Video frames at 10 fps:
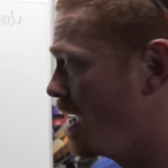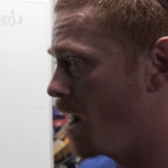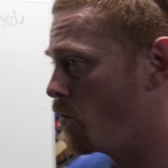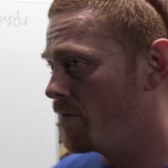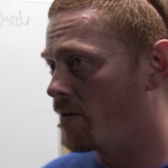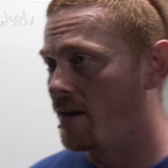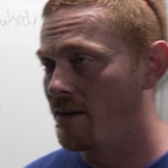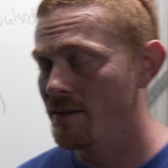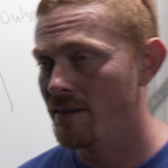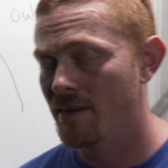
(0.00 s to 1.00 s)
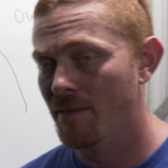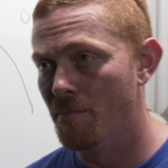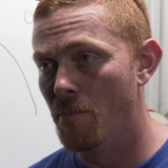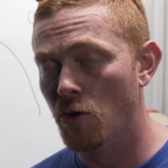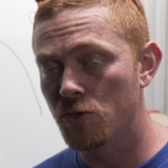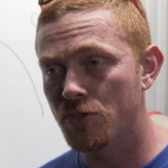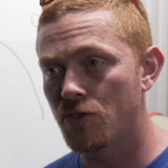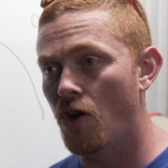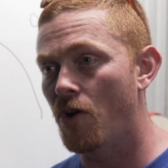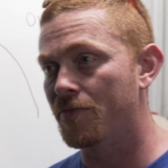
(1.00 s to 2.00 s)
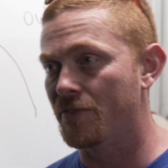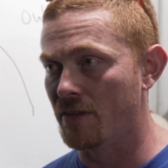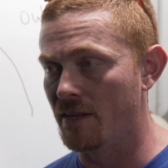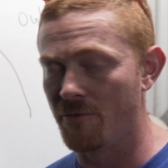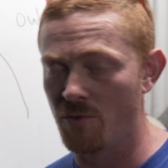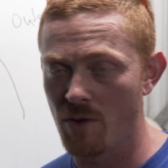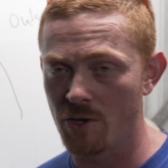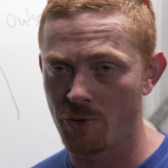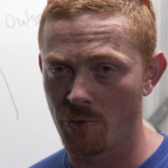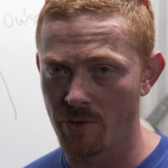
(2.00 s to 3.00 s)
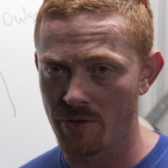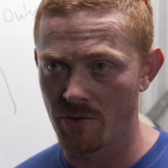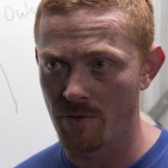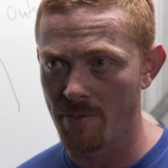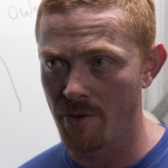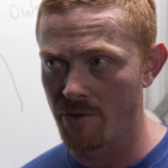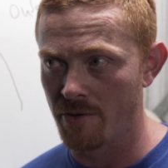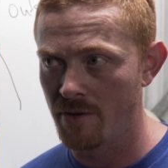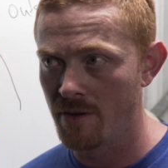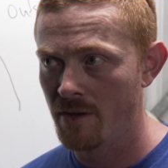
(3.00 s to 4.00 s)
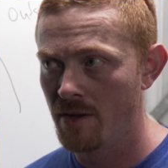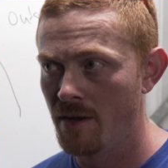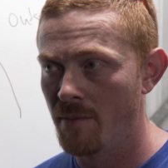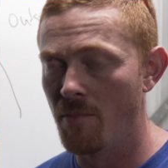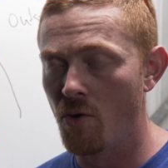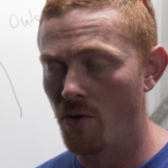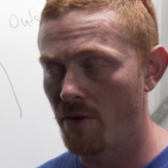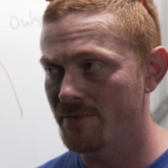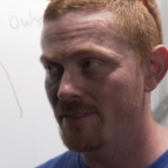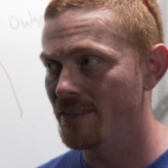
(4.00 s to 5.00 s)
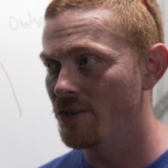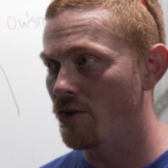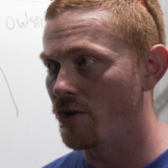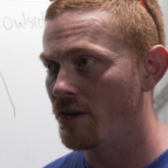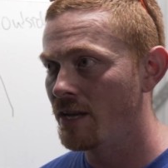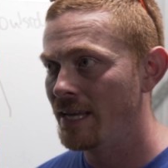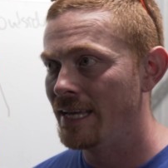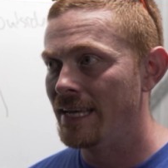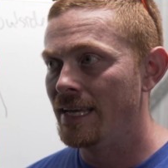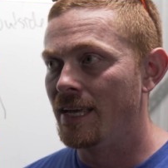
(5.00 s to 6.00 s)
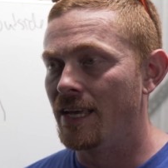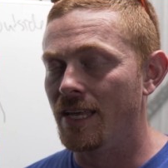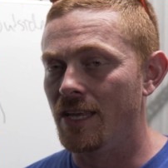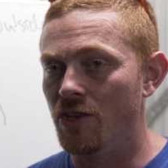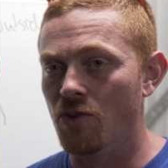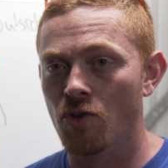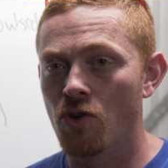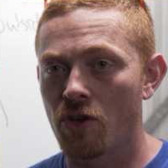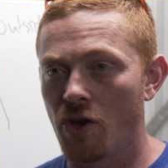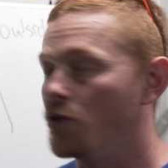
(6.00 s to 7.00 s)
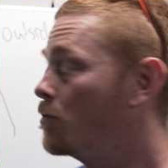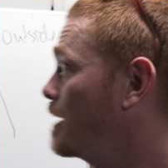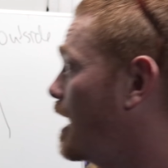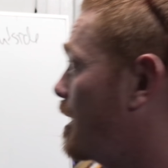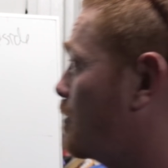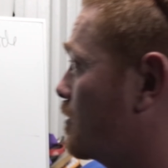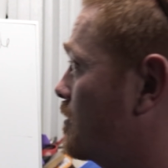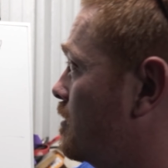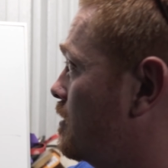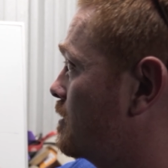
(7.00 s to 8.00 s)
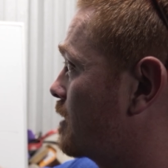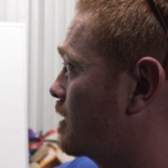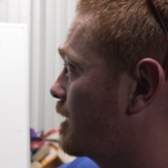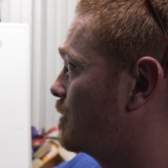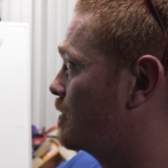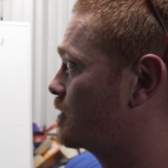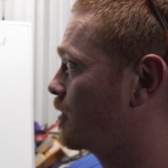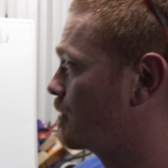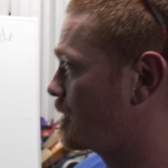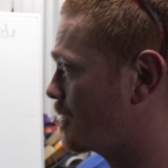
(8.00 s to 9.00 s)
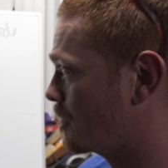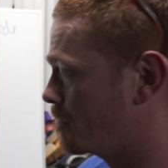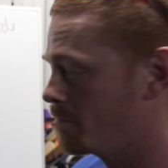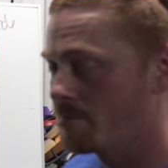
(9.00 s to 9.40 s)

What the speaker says: However, most often, if you are shorter than your opponent, more often than not, you're not going to be able to claim the top of the hill.